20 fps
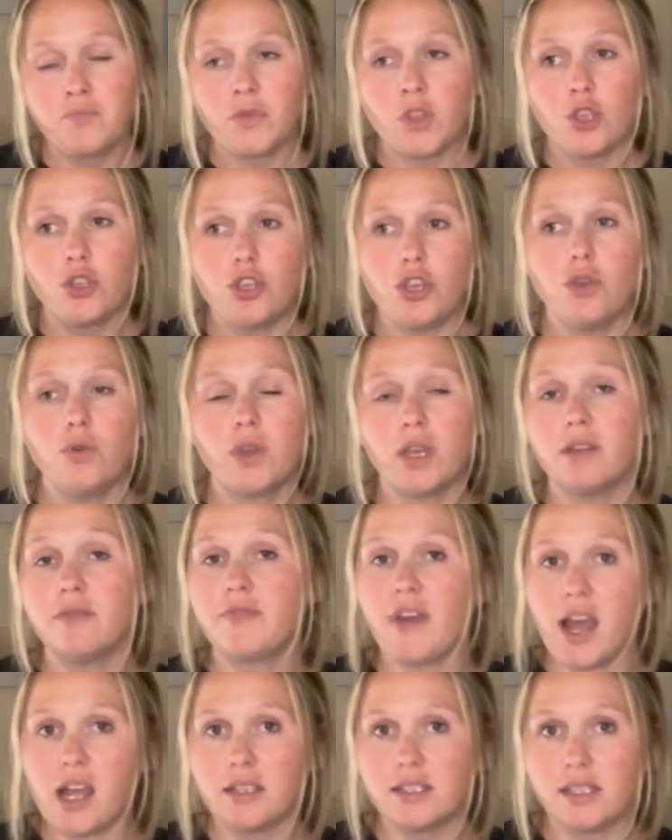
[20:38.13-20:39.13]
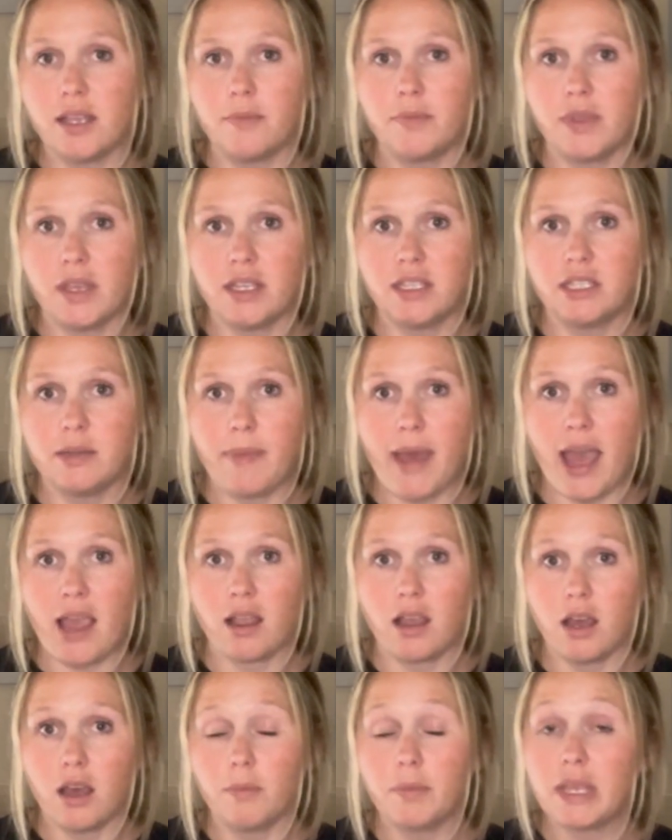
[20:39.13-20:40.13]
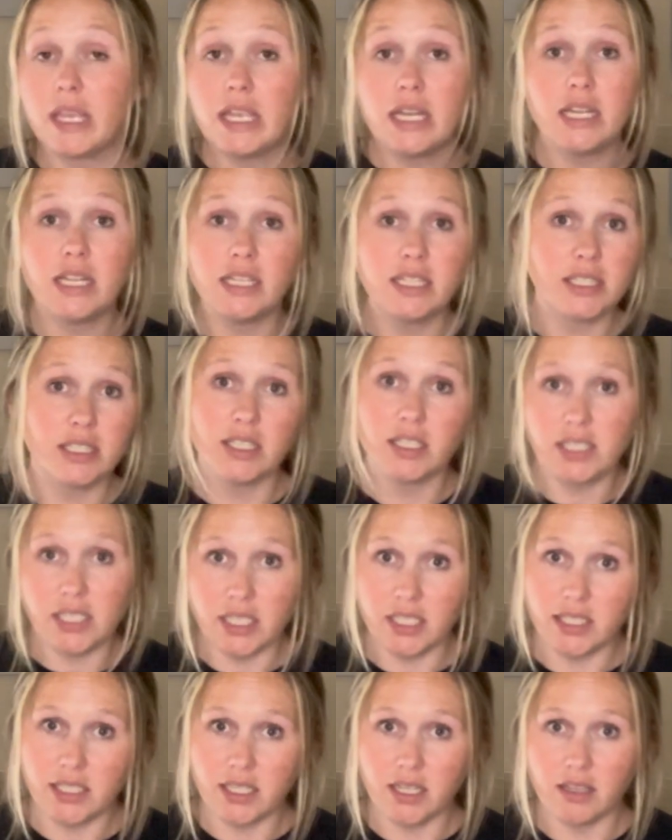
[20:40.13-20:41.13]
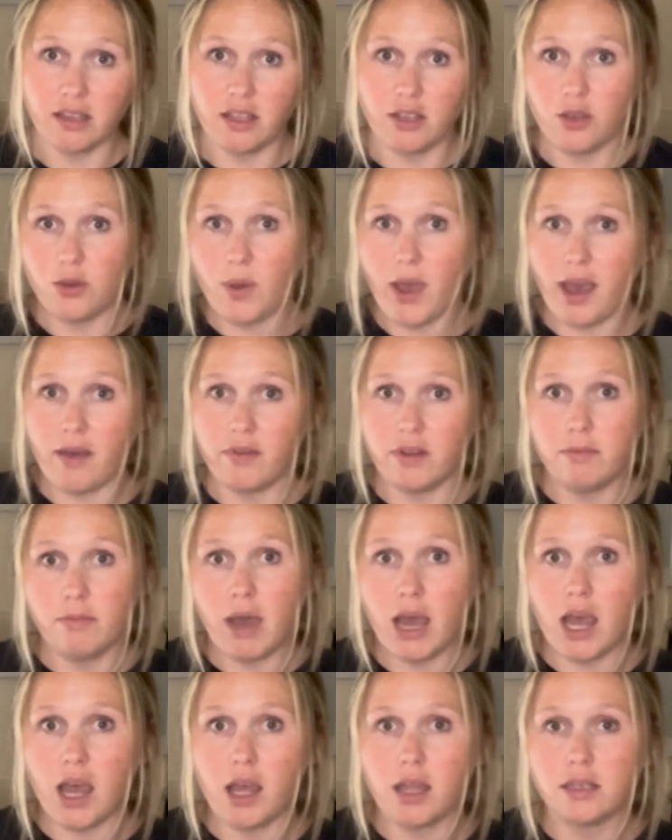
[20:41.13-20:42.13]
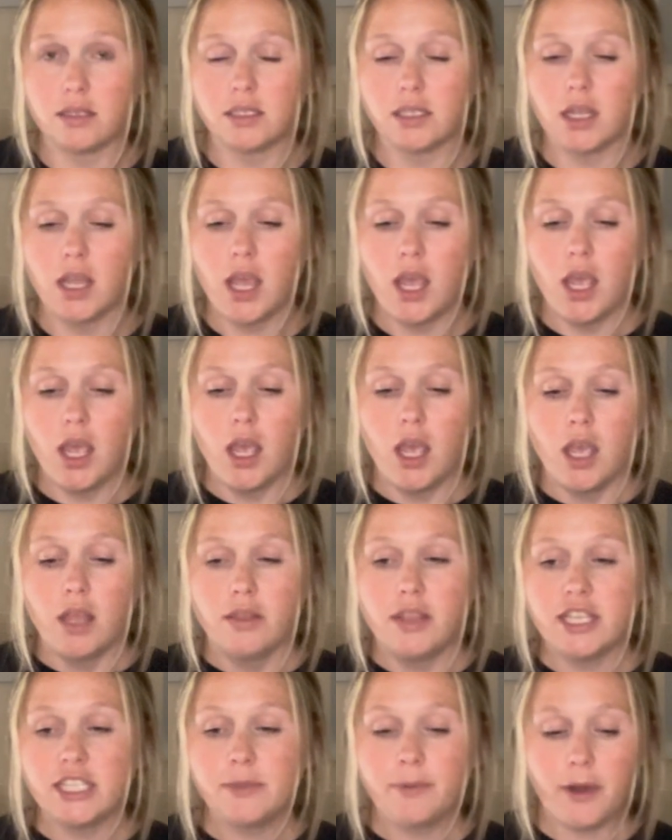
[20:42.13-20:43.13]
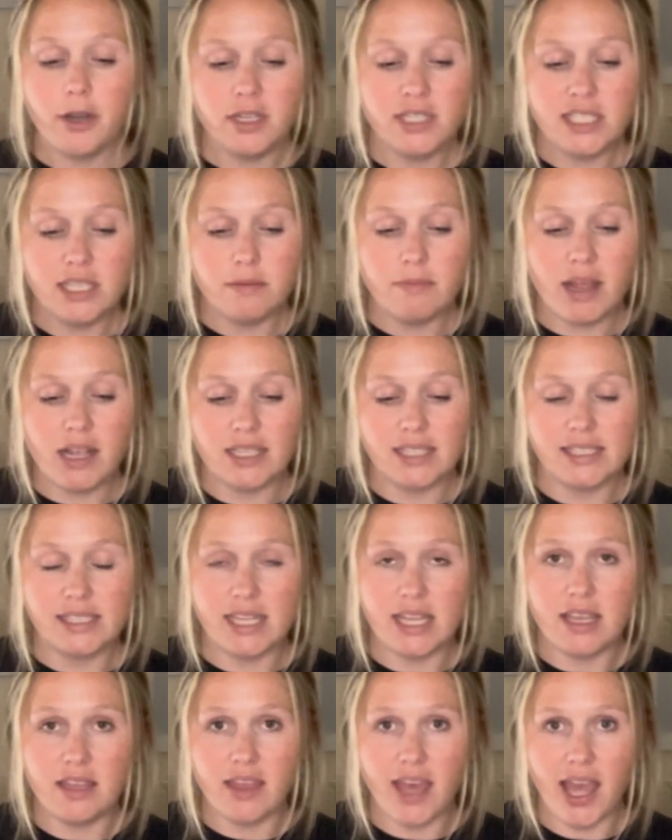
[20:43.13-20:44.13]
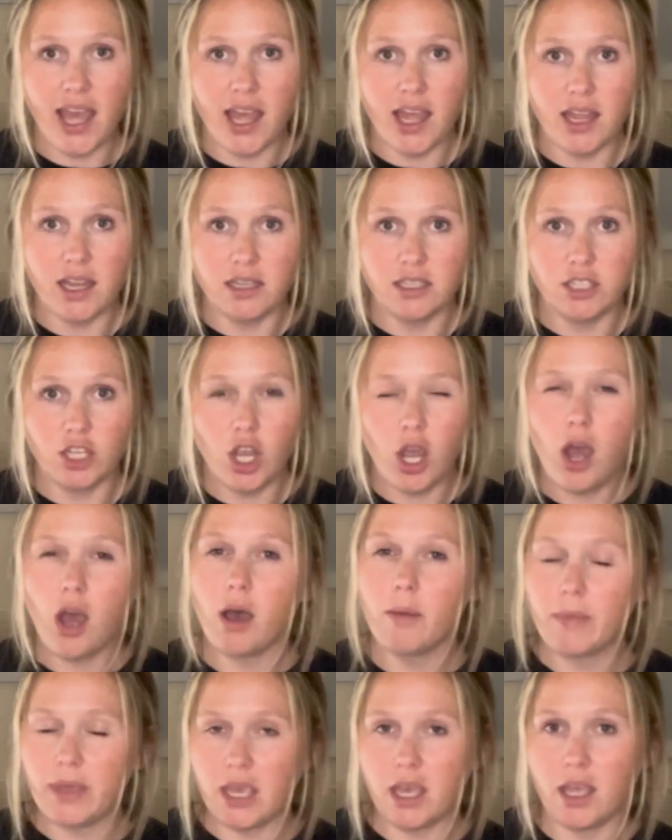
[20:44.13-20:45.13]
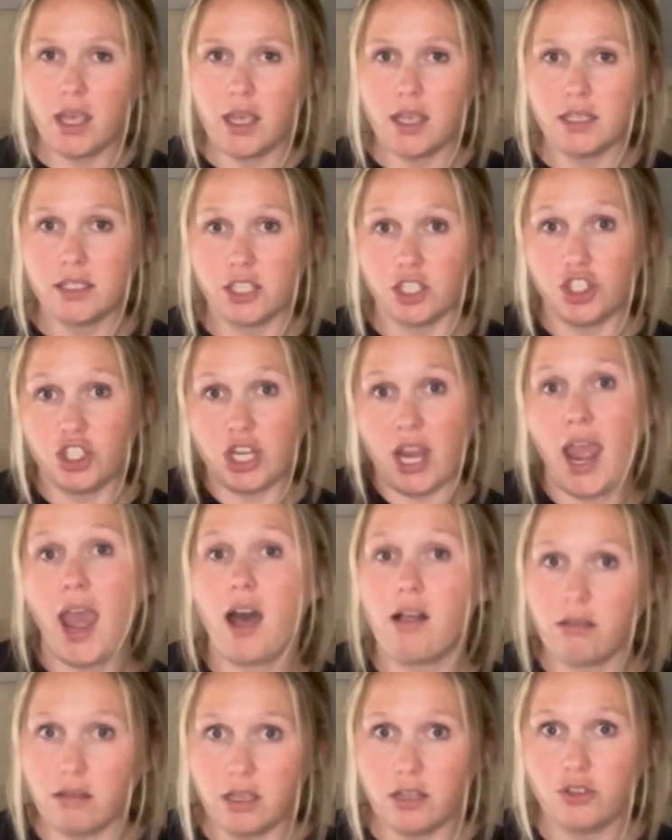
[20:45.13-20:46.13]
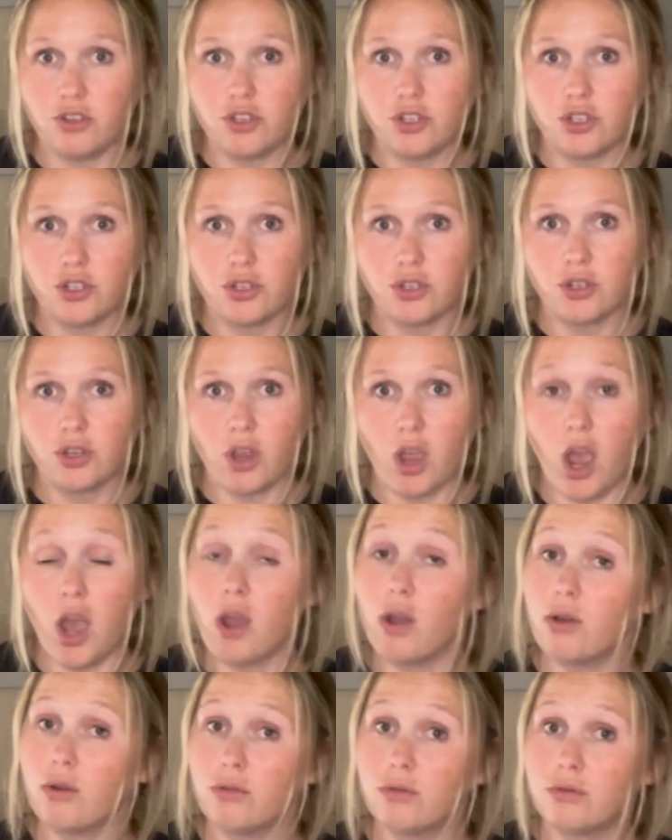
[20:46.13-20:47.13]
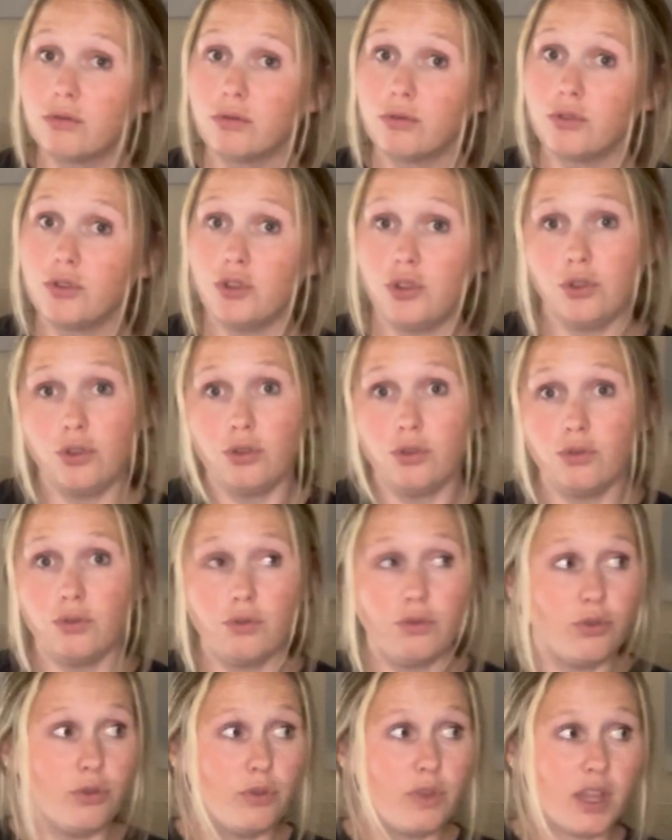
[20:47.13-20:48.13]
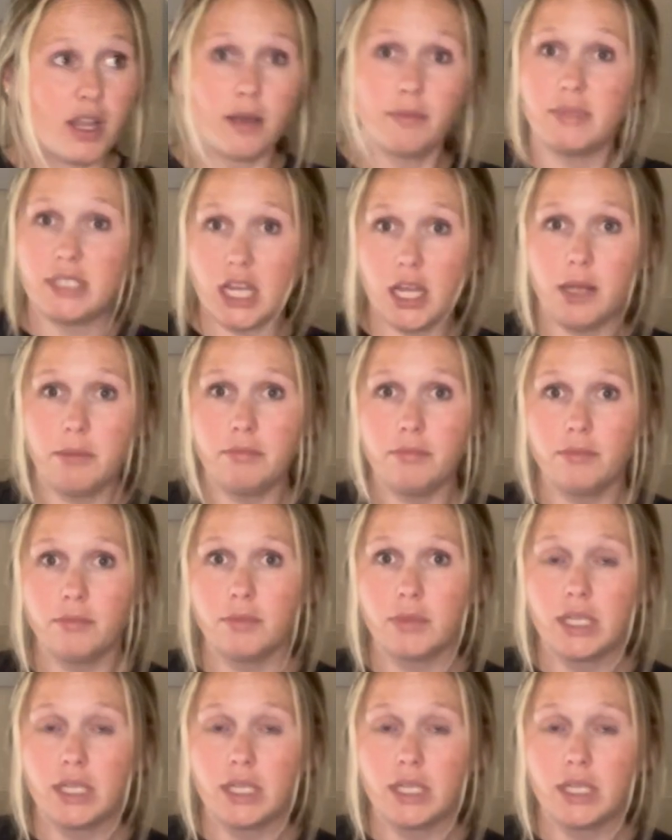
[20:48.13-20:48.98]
You can find something to back up any statistic that you have in mind. This person might see that comment as a challenge. Oh, you think I'm dumb?